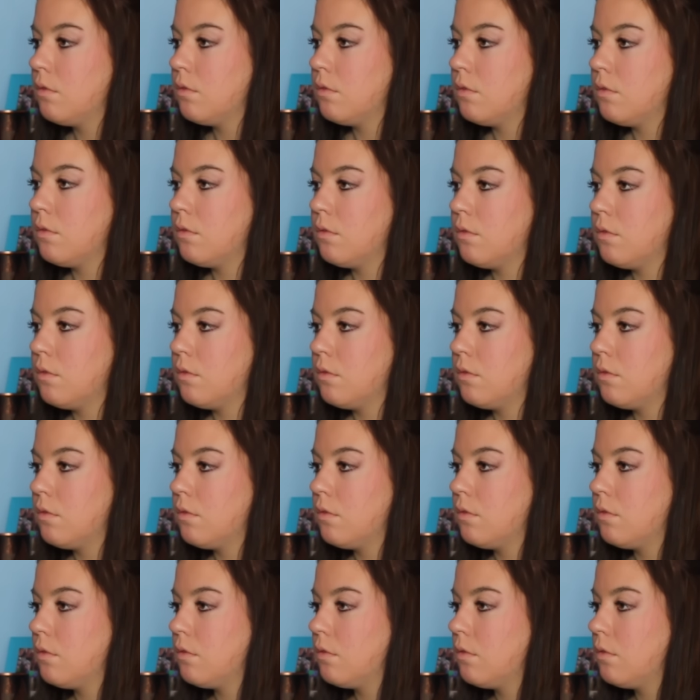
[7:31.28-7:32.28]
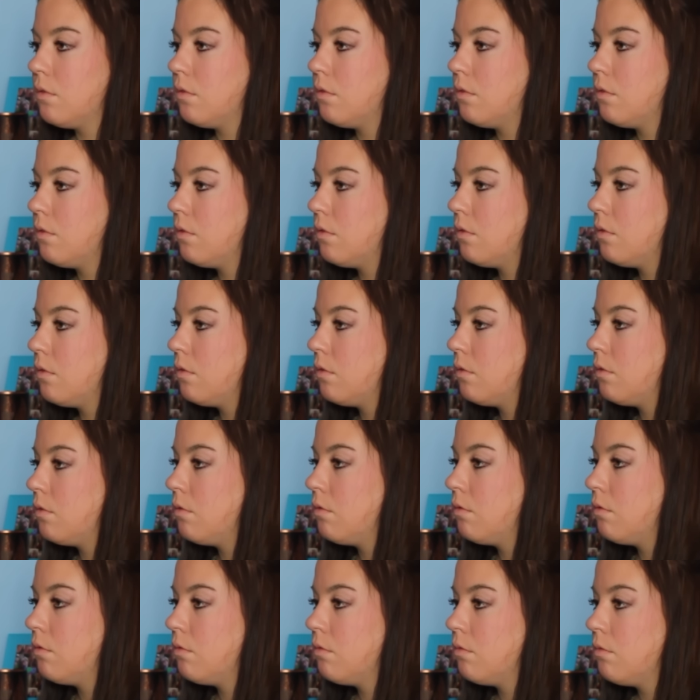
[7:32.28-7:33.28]

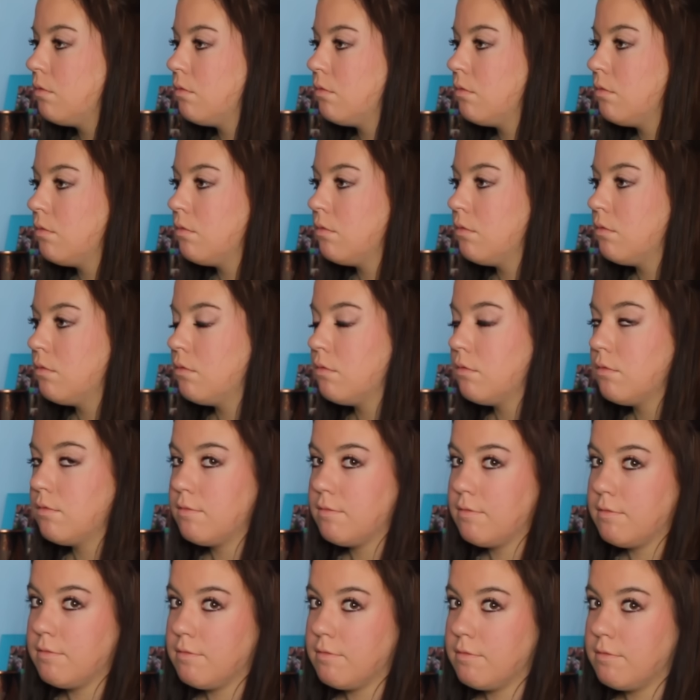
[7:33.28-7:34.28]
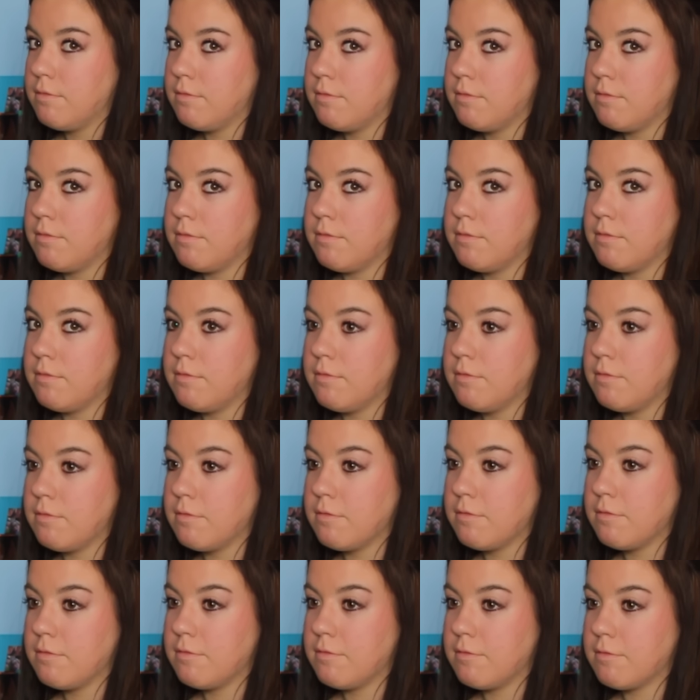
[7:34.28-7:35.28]

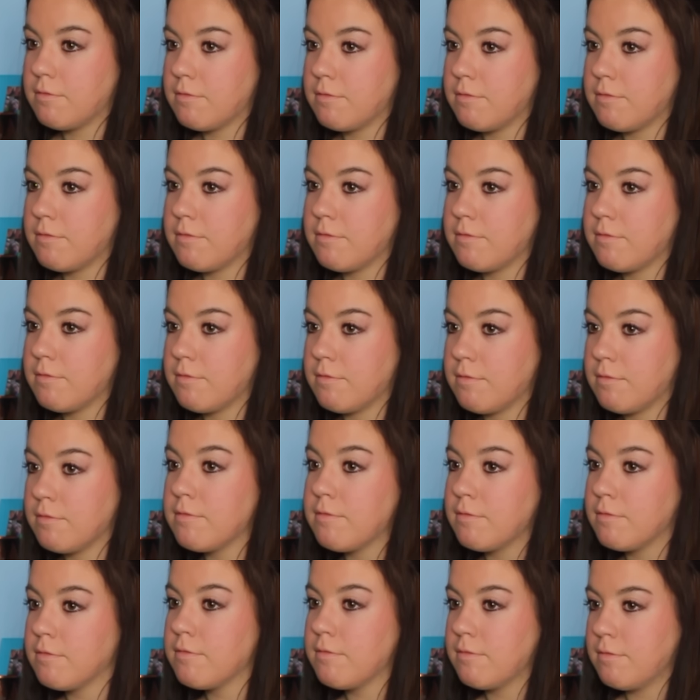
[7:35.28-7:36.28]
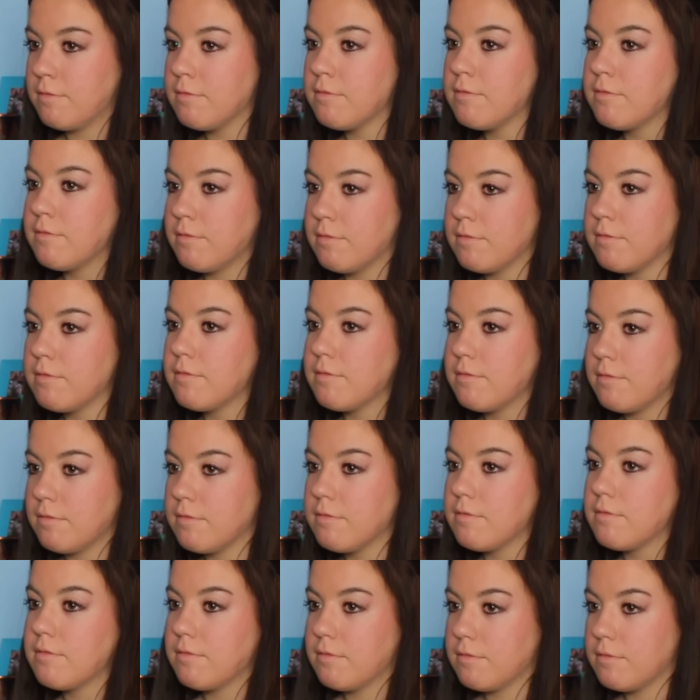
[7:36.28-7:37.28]

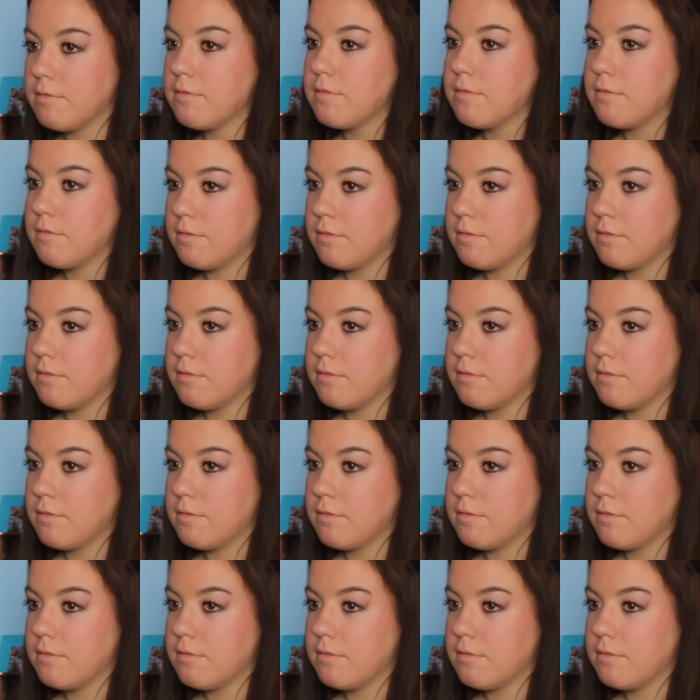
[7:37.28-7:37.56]
[no speech]